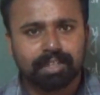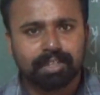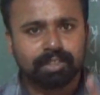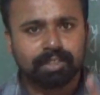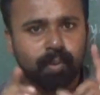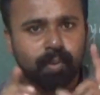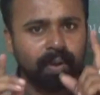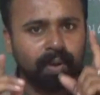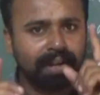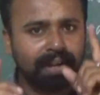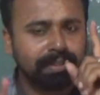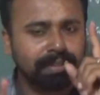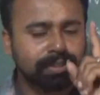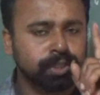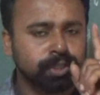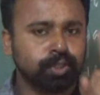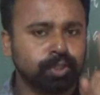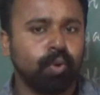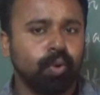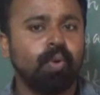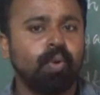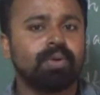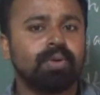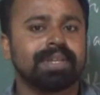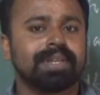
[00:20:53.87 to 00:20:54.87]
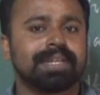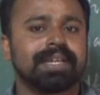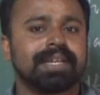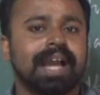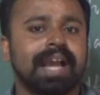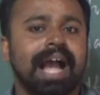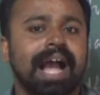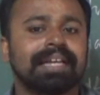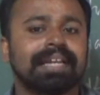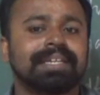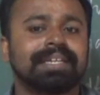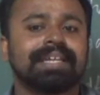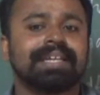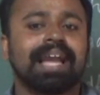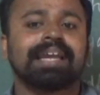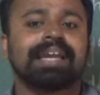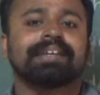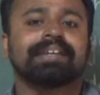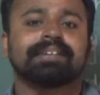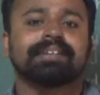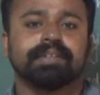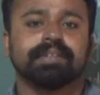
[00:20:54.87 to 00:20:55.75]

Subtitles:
So one of the story already I